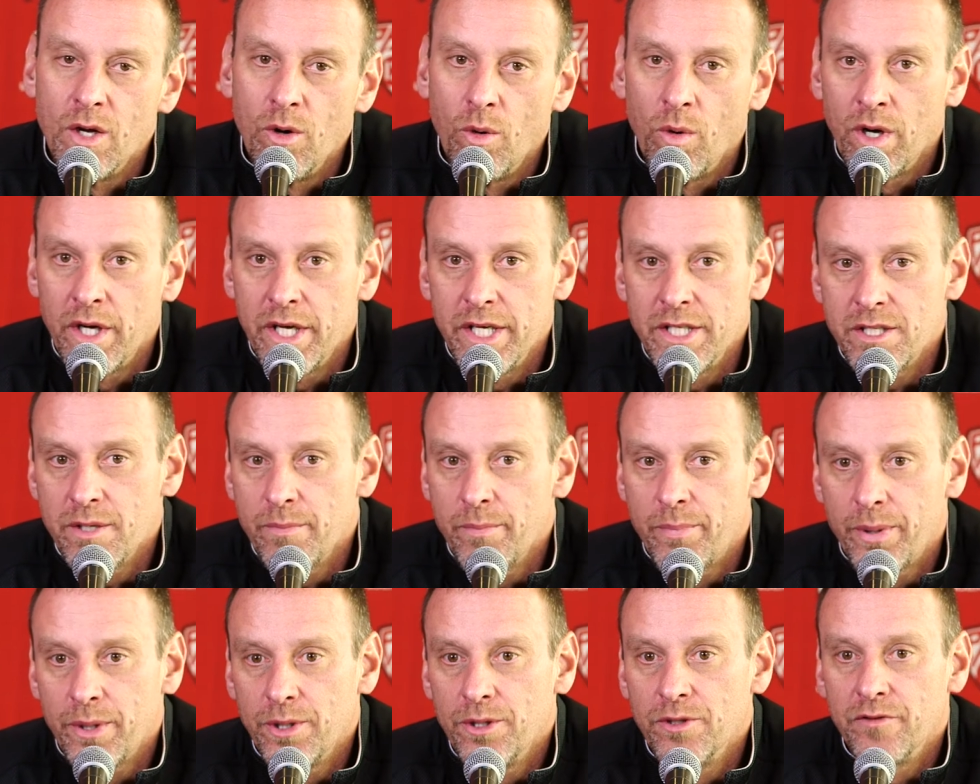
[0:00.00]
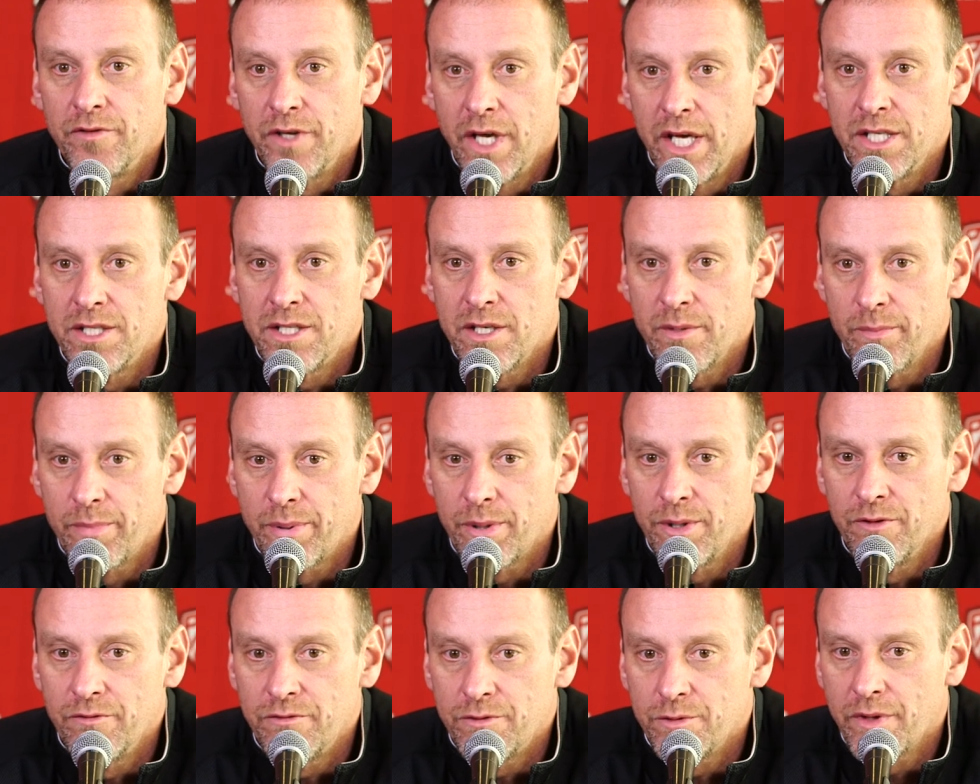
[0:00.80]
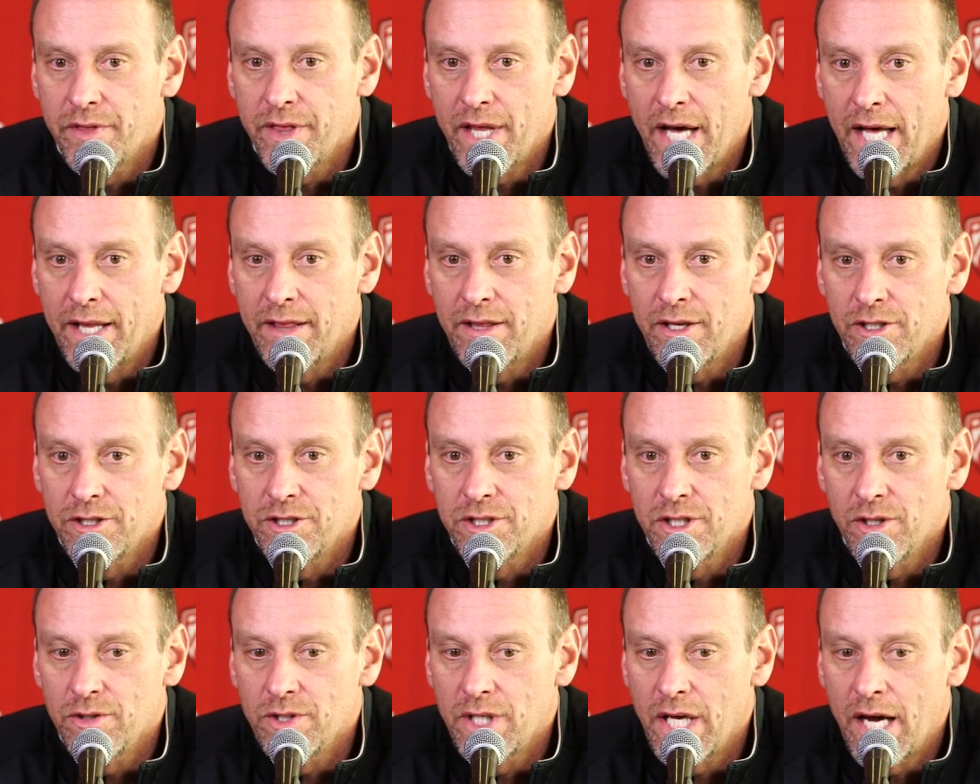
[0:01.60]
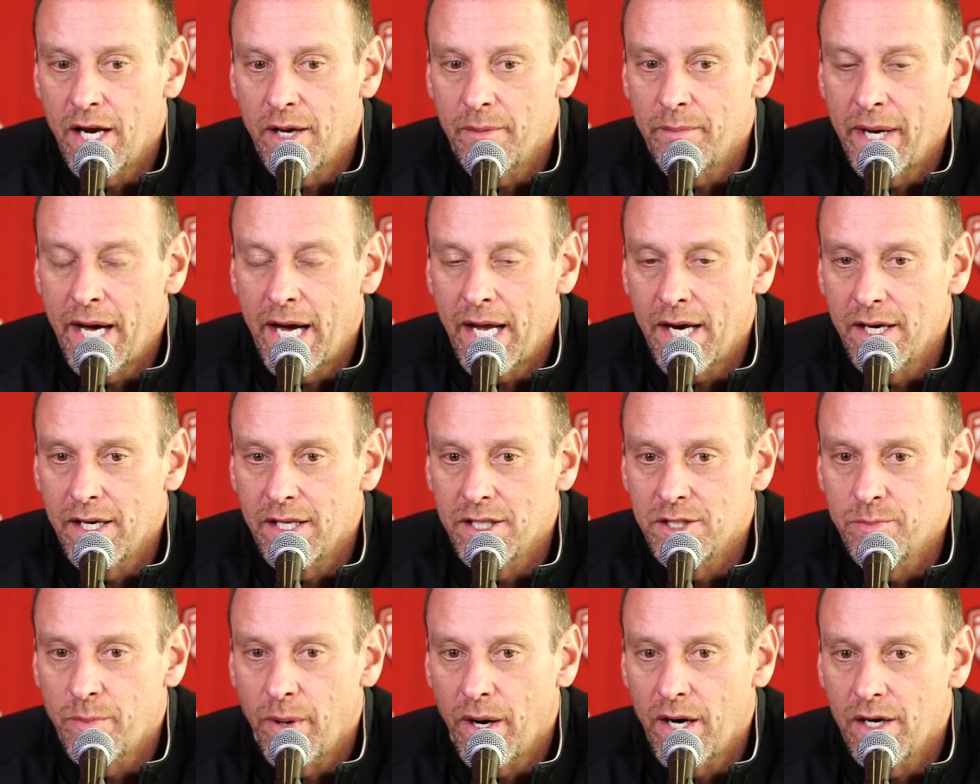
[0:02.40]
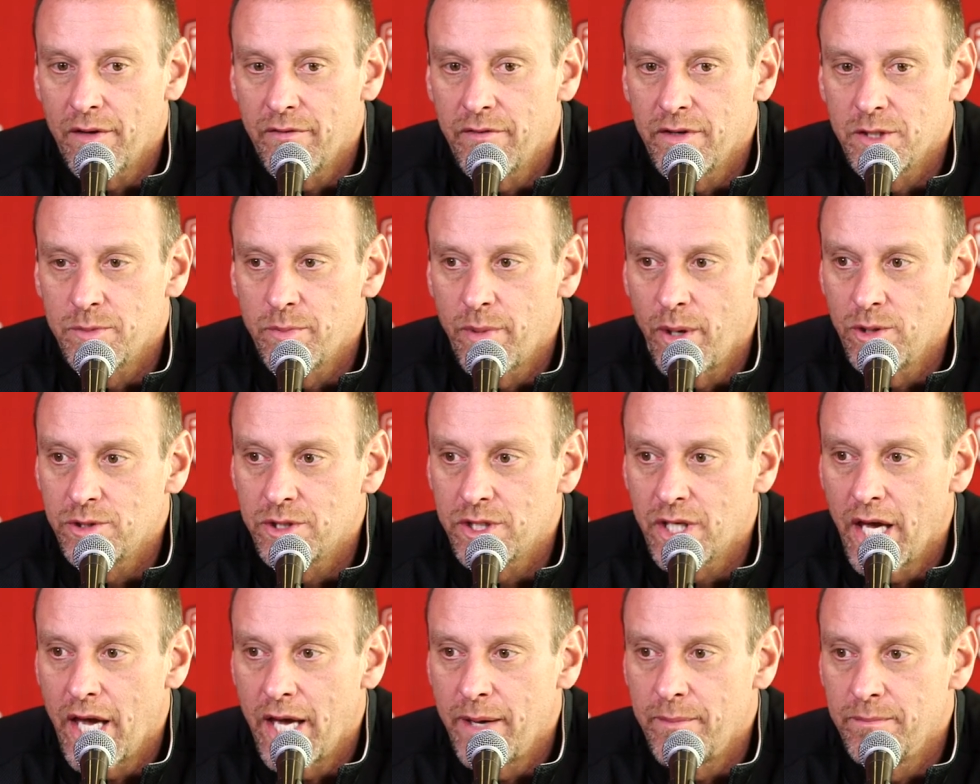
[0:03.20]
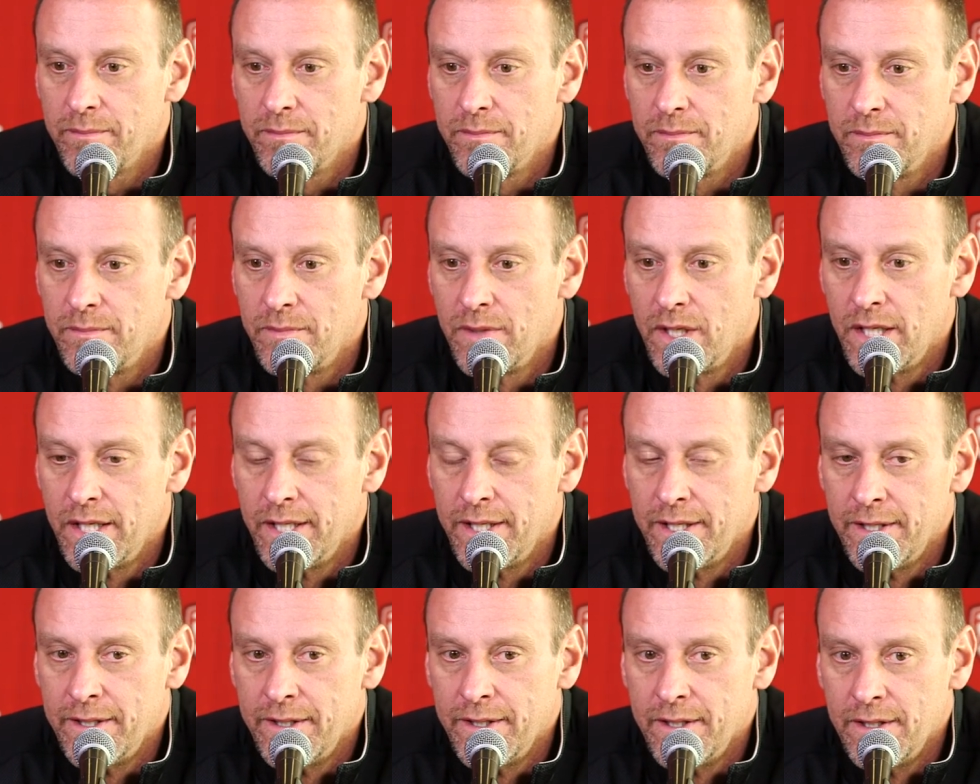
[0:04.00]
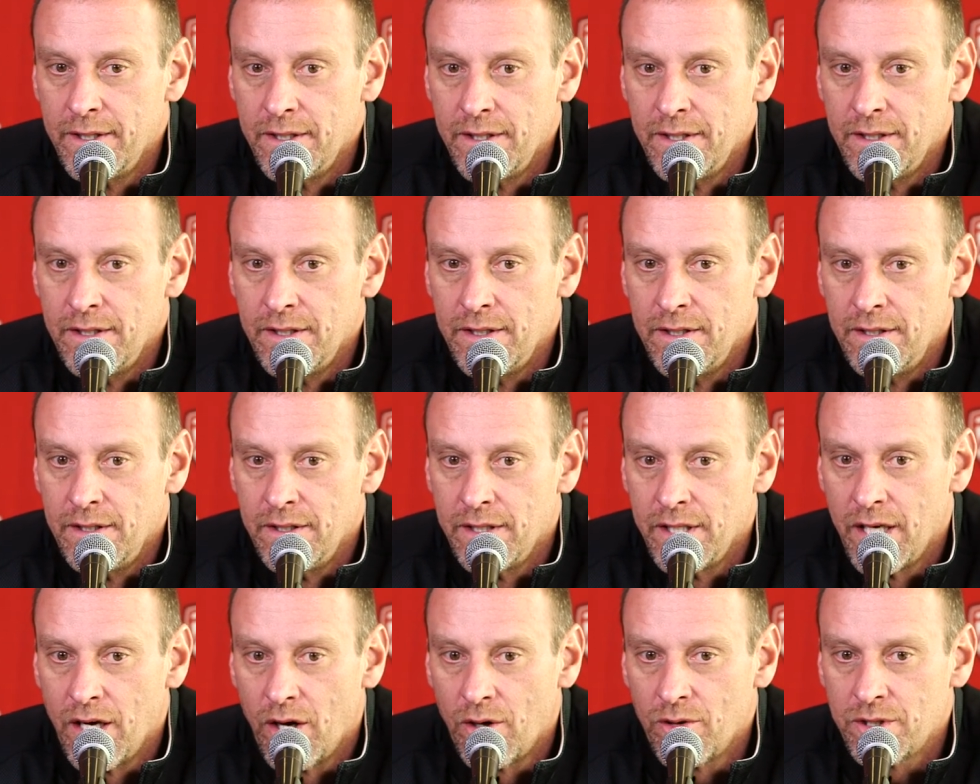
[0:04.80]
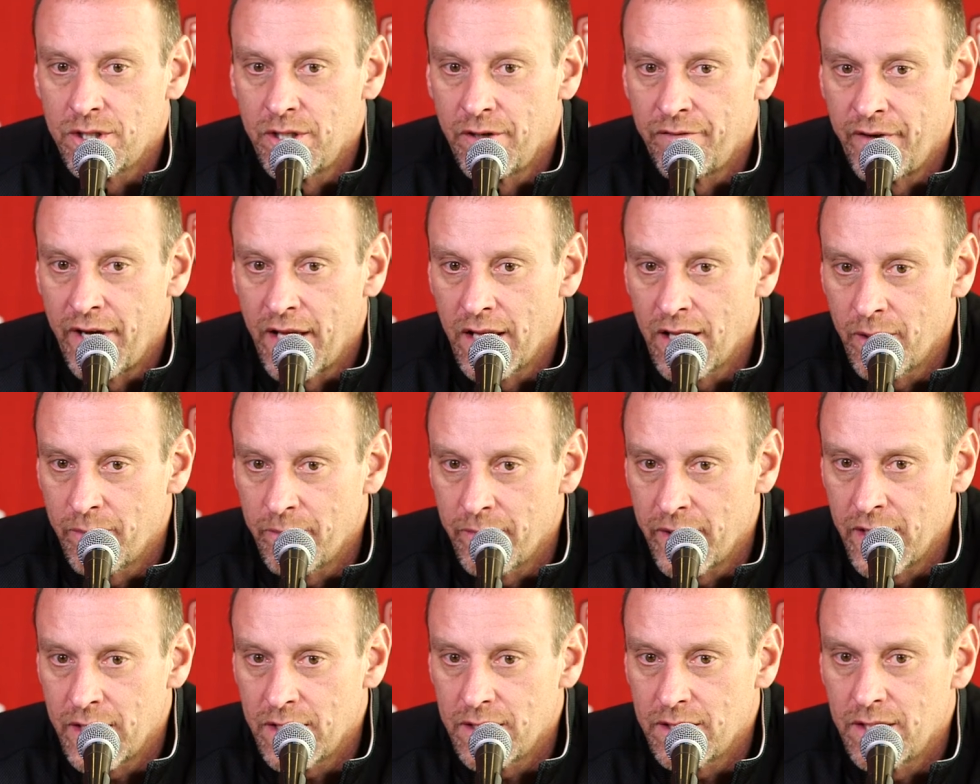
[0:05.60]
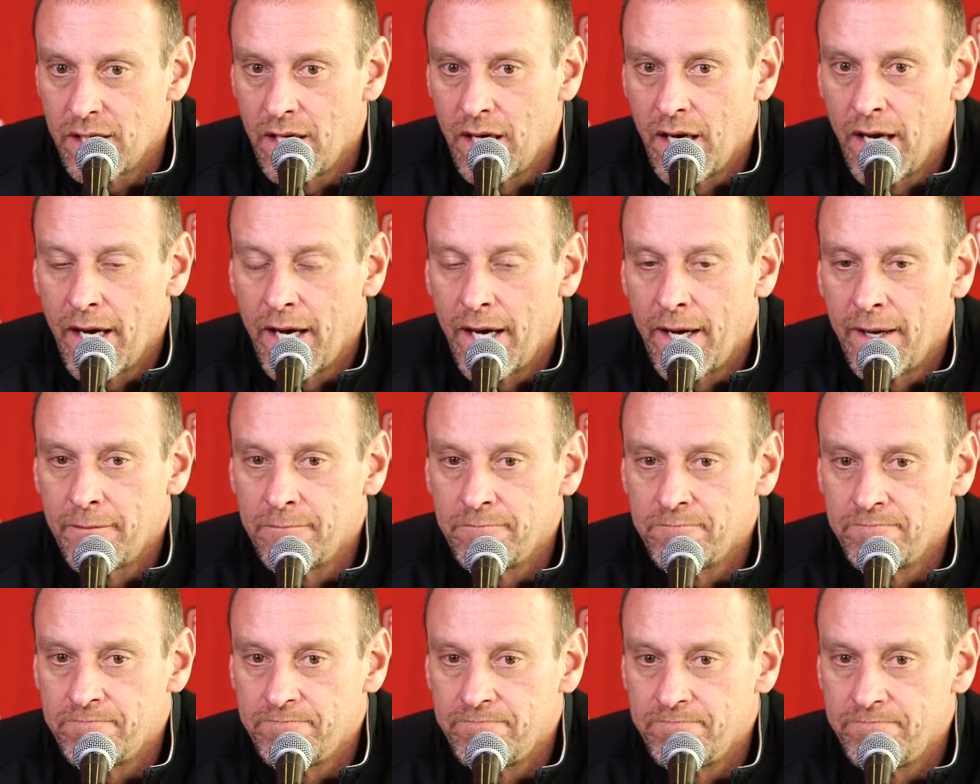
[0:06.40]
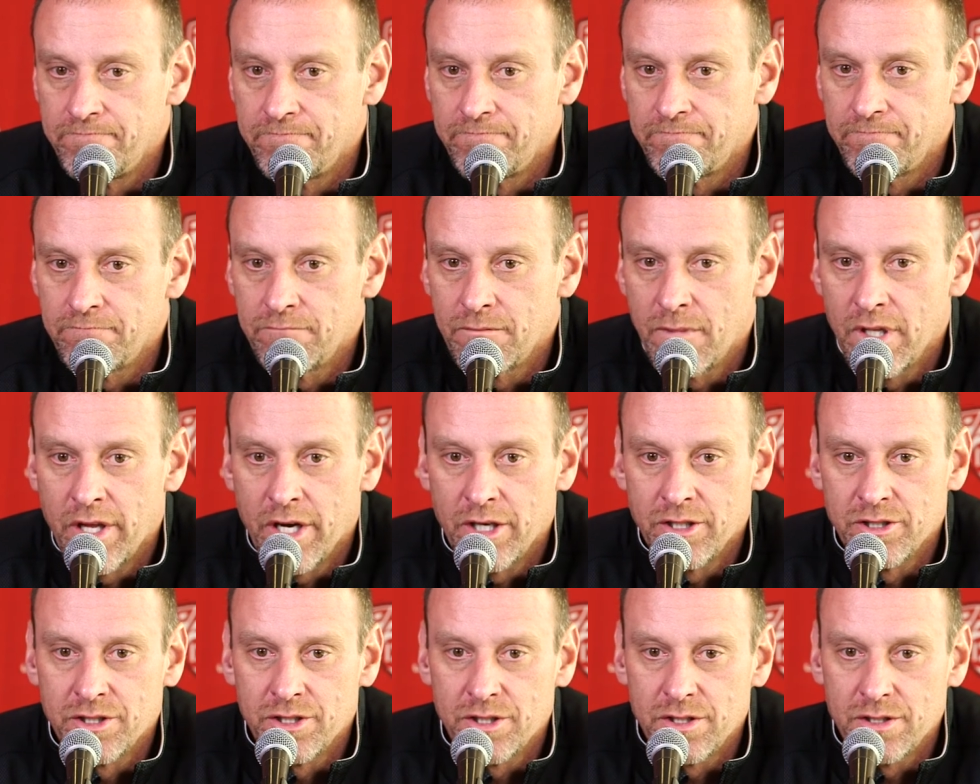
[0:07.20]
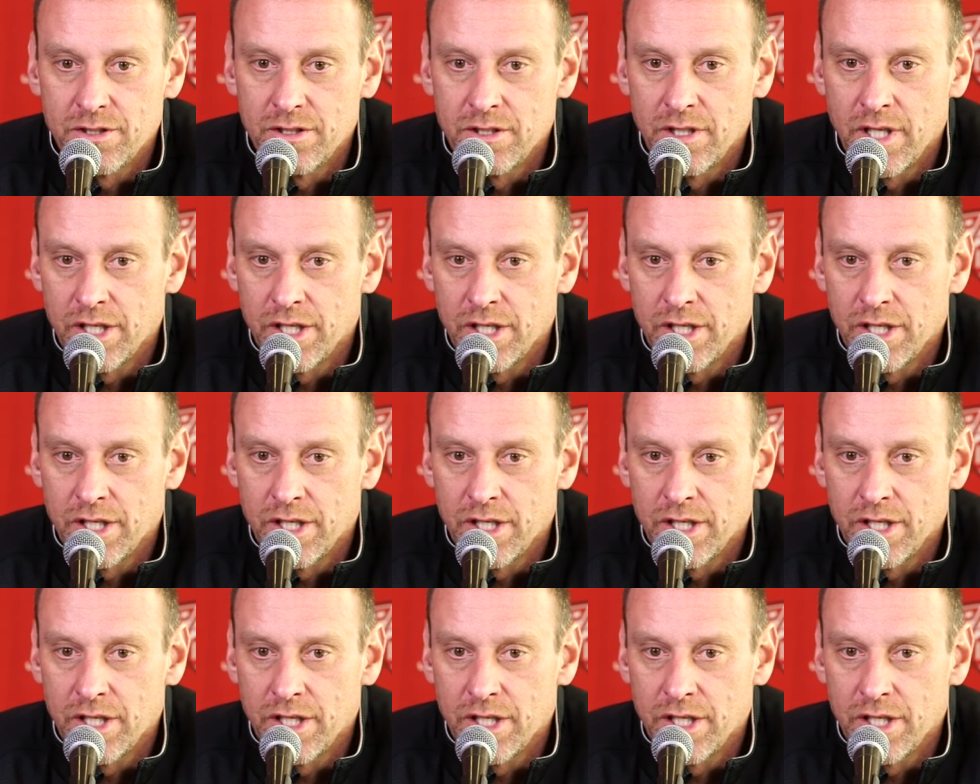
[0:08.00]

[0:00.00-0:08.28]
Well, he's improved with that. There's no doubt about it. It's part of his post-game, you know, development. There's